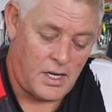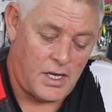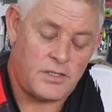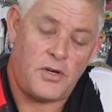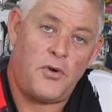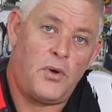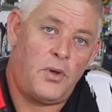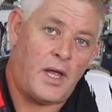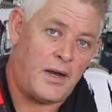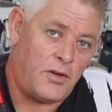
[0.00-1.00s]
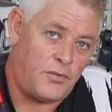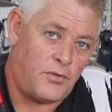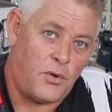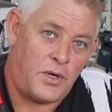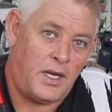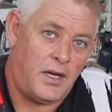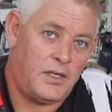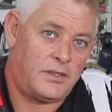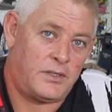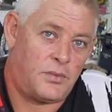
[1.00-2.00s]
as a rule, under 4
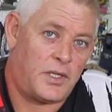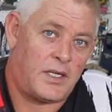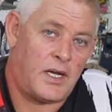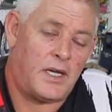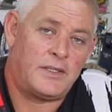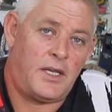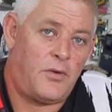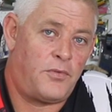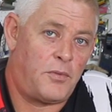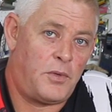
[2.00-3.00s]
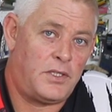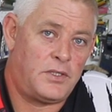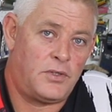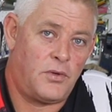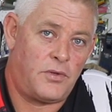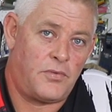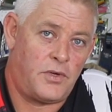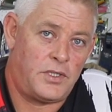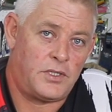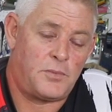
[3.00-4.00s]
kilos is what the guys get off the beaches north of
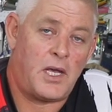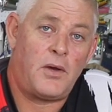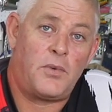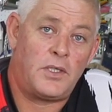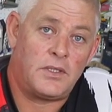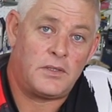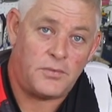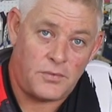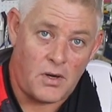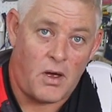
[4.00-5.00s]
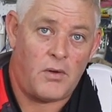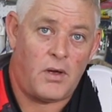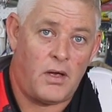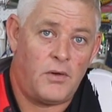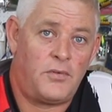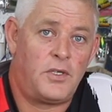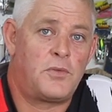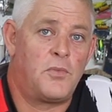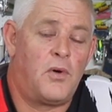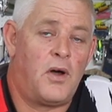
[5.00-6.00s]
Richards Bay, which is
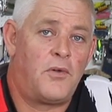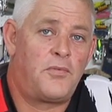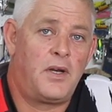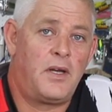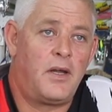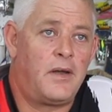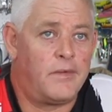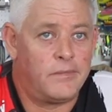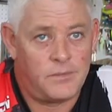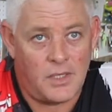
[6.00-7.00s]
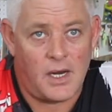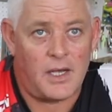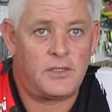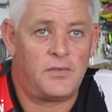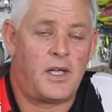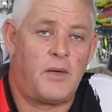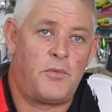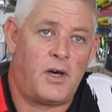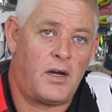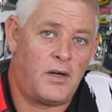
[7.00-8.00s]
fished more often, and the likes of
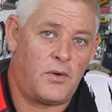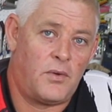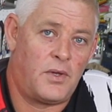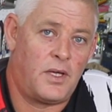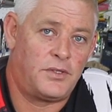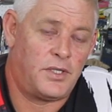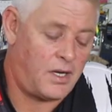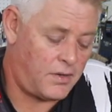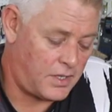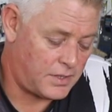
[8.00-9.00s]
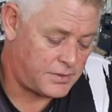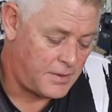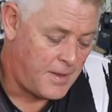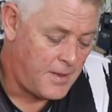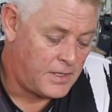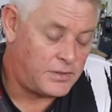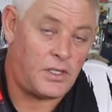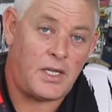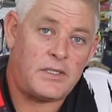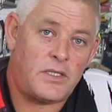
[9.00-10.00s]
Cape Bartle and all those areas.
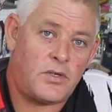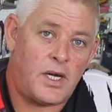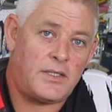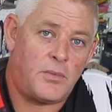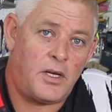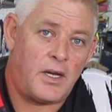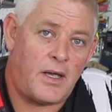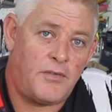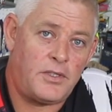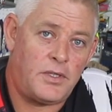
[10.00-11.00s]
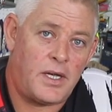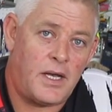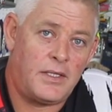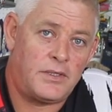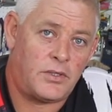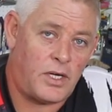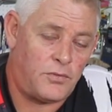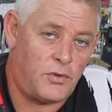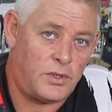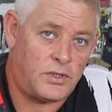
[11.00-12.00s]
So that's the trace I'm going to cover today.
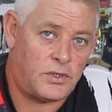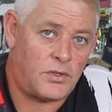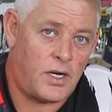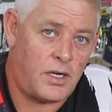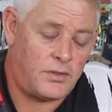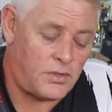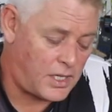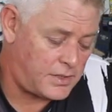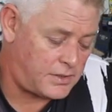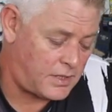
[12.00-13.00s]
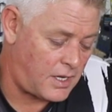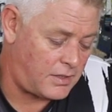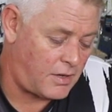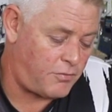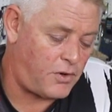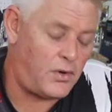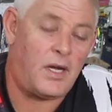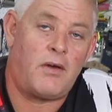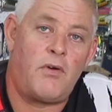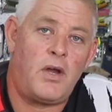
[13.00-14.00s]
Straightforward trace. They're
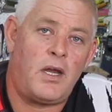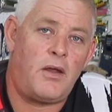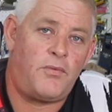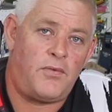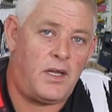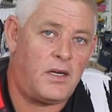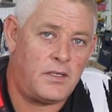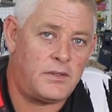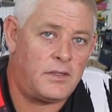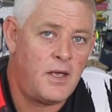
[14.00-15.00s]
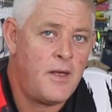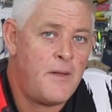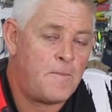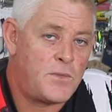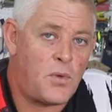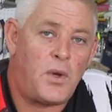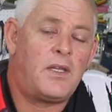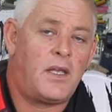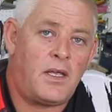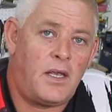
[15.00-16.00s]
very greedy feeders, so
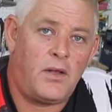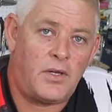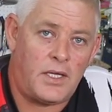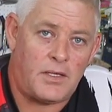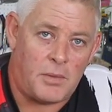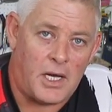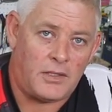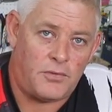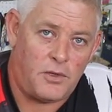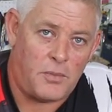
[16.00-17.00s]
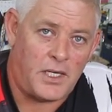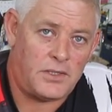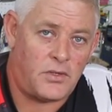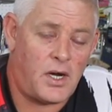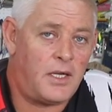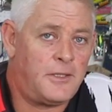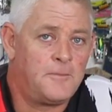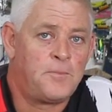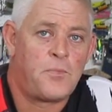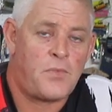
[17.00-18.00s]
when they're there, you'll get the bite if your bait's right.
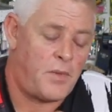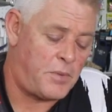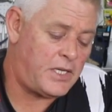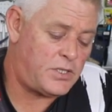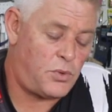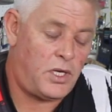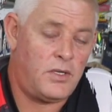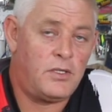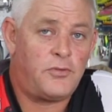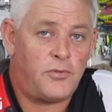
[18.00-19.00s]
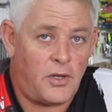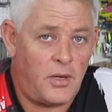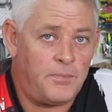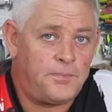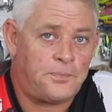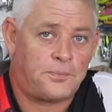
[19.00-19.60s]
The baits we use for them,